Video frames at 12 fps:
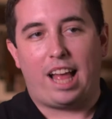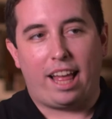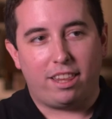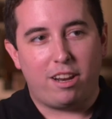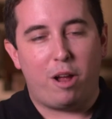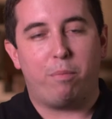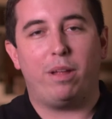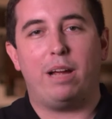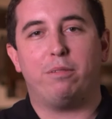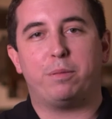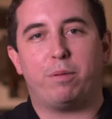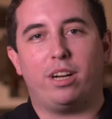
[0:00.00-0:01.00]
Ethanol plant
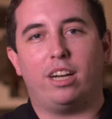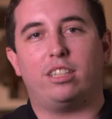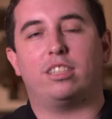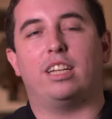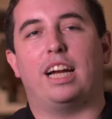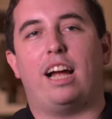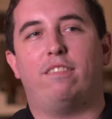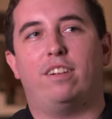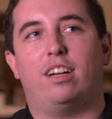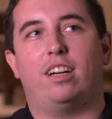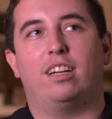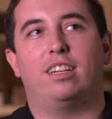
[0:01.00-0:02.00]
was pretty interesting.
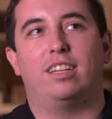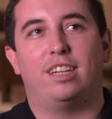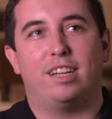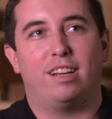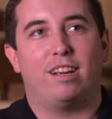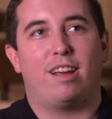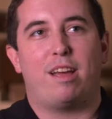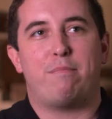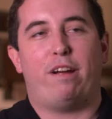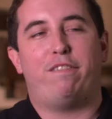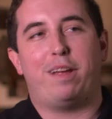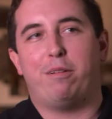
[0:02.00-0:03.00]
In
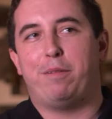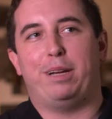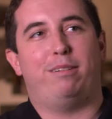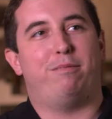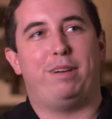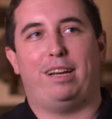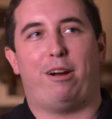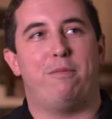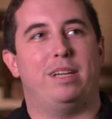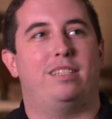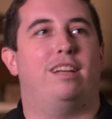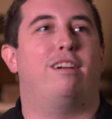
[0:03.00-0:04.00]
my family, we
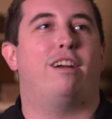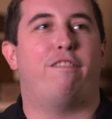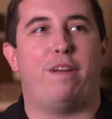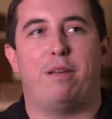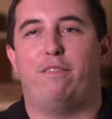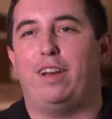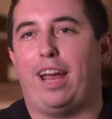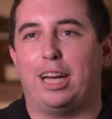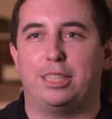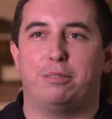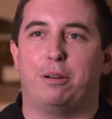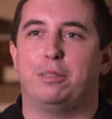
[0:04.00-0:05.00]
always did on our family
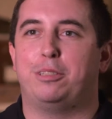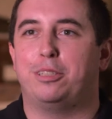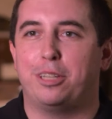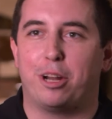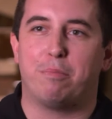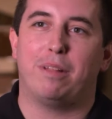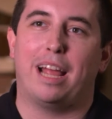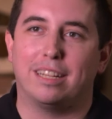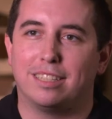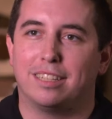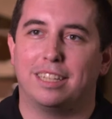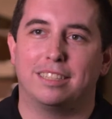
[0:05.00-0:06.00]
vacations. We always used to go to
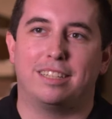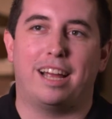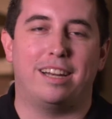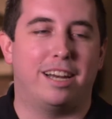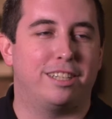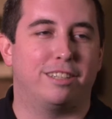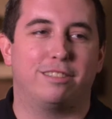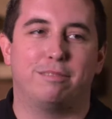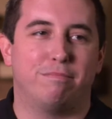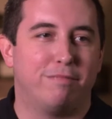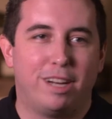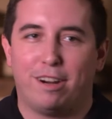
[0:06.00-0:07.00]
plants and things of that nature.
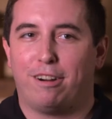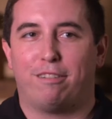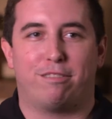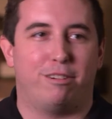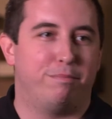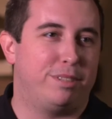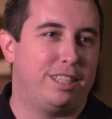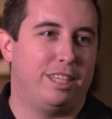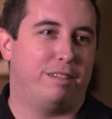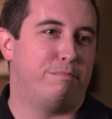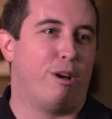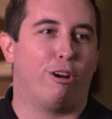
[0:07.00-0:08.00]
From
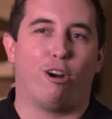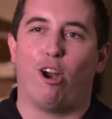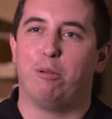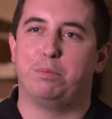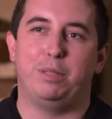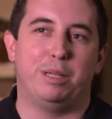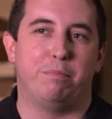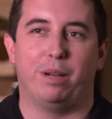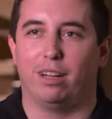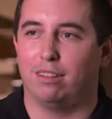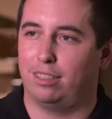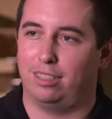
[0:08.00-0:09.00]
seeing motorhomes being
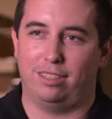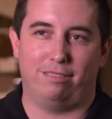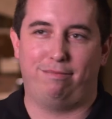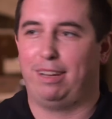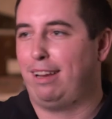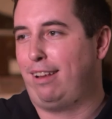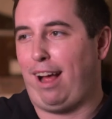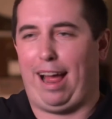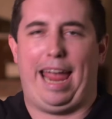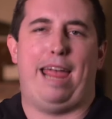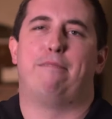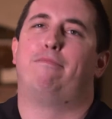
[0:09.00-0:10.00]
built to a
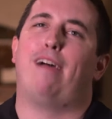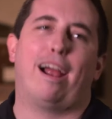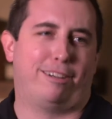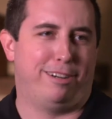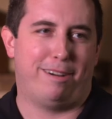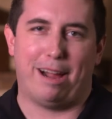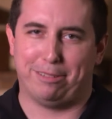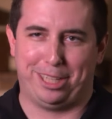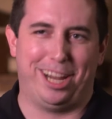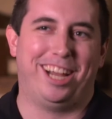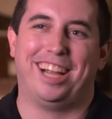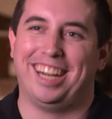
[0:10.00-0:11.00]
ham factory when I was
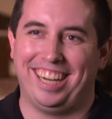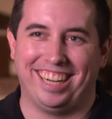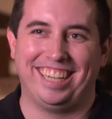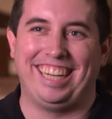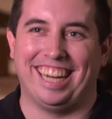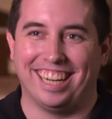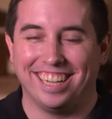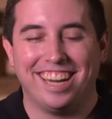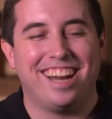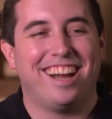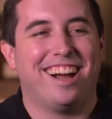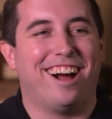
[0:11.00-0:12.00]
a kid.
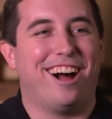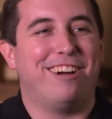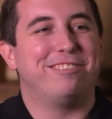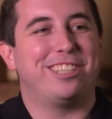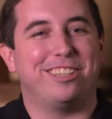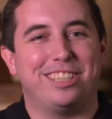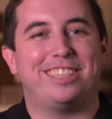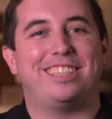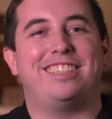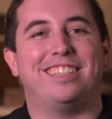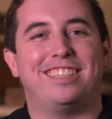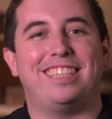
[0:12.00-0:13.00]
So just
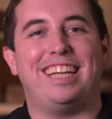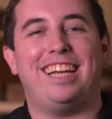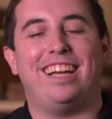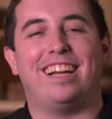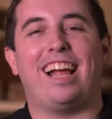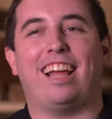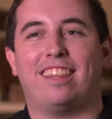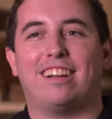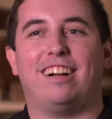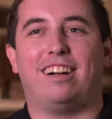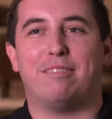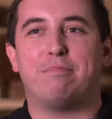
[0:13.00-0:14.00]
to see an
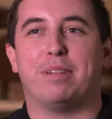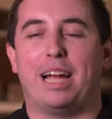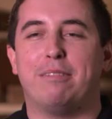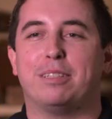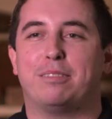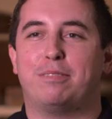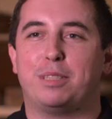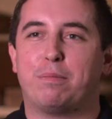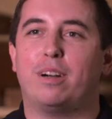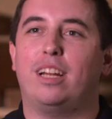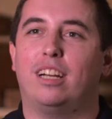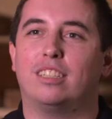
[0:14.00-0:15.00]
ethanol plant was
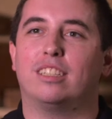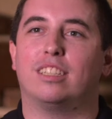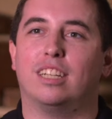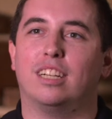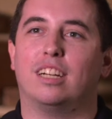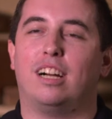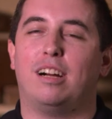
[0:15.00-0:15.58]
pretty interesting.